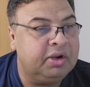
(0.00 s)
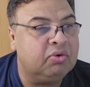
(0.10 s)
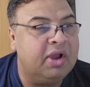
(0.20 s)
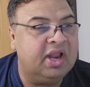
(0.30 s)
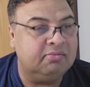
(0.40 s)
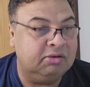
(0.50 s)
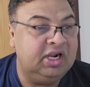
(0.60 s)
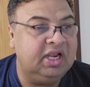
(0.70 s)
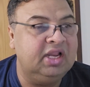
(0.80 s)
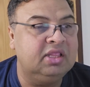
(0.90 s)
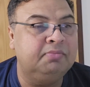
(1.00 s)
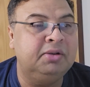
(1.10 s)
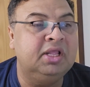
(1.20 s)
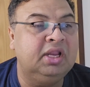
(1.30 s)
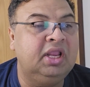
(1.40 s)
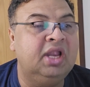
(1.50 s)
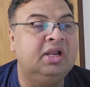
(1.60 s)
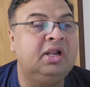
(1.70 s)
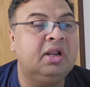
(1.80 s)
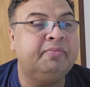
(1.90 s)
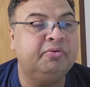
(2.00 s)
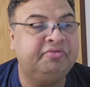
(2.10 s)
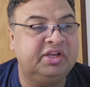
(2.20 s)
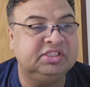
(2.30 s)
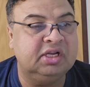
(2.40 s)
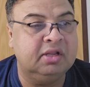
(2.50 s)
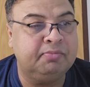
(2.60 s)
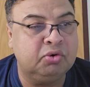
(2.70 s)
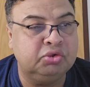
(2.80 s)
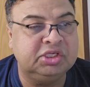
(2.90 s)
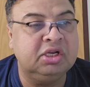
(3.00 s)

require a multidisciplinary and interprofessional approach,